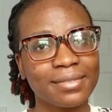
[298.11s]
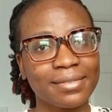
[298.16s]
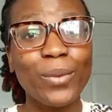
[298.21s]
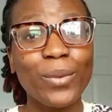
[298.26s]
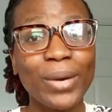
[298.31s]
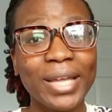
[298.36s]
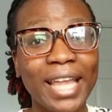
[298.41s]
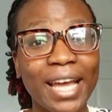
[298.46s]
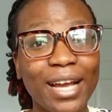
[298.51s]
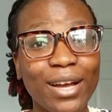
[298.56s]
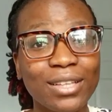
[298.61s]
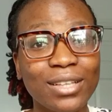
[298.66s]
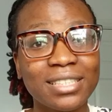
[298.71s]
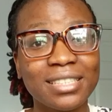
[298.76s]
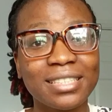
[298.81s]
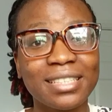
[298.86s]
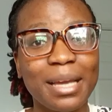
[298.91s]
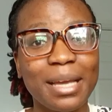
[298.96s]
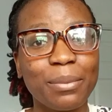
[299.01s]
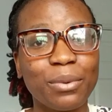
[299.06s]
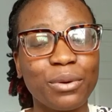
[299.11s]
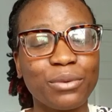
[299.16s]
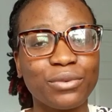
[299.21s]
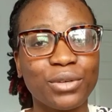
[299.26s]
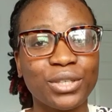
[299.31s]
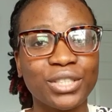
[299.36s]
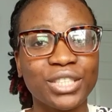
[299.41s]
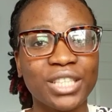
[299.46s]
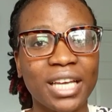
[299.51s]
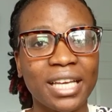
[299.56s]
When I got to the airport
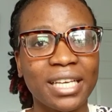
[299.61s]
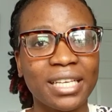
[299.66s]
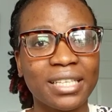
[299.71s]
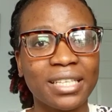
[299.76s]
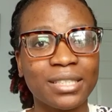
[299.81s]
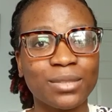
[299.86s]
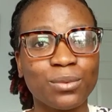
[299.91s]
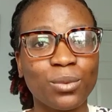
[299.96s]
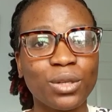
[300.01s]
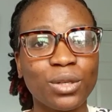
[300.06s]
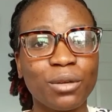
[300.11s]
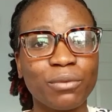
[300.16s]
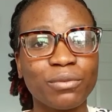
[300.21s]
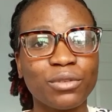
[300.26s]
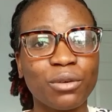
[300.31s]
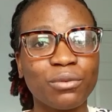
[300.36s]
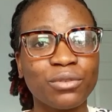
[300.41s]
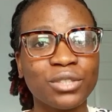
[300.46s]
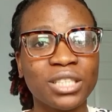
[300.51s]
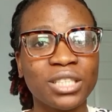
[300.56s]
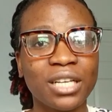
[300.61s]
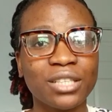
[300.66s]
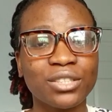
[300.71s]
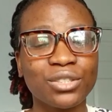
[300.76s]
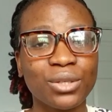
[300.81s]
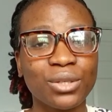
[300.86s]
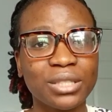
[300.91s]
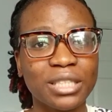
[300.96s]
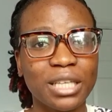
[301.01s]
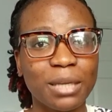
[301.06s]
for check-in, one of the officials
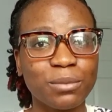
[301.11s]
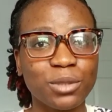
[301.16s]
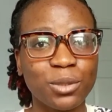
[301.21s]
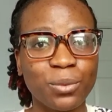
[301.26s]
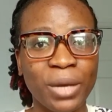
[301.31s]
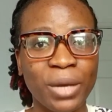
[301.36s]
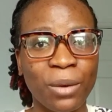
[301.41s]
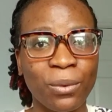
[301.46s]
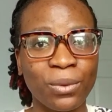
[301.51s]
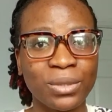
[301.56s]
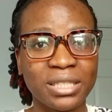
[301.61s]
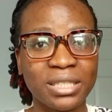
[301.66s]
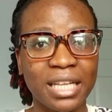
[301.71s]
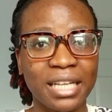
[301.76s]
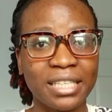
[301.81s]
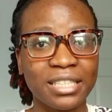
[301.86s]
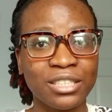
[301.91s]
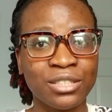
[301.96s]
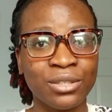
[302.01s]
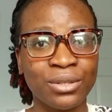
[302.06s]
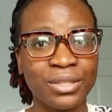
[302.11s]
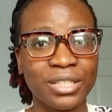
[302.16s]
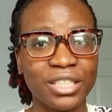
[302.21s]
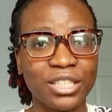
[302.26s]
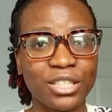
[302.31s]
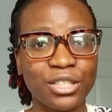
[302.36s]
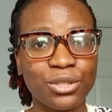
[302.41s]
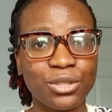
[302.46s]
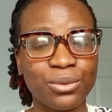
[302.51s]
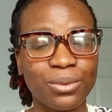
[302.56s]
just came to where I was standing on the
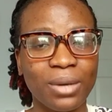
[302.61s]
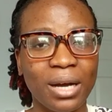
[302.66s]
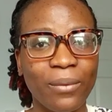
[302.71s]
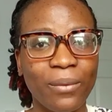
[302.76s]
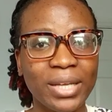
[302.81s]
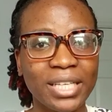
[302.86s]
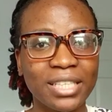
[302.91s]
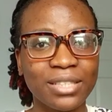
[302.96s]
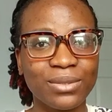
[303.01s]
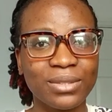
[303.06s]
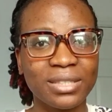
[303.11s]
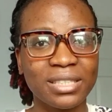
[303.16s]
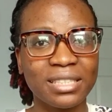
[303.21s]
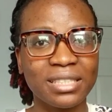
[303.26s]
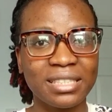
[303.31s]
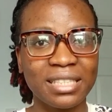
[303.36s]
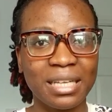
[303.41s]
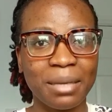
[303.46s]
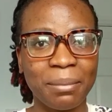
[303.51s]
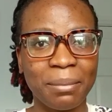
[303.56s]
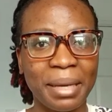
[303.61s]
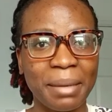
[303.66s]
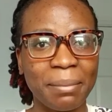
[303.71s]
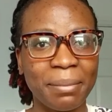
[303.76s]
queue. And when he noticed that my